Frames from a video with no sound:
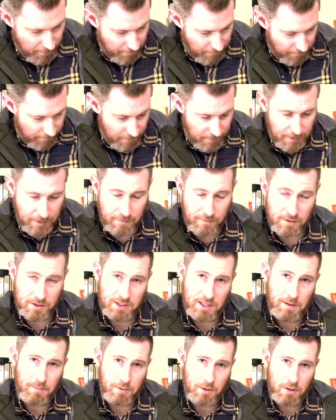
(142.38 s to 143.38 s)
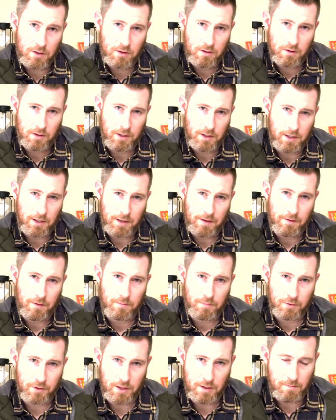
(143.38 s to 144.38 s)
are even deeper, and they're
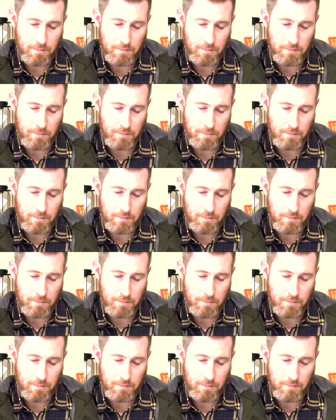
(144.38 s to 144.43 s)
pretty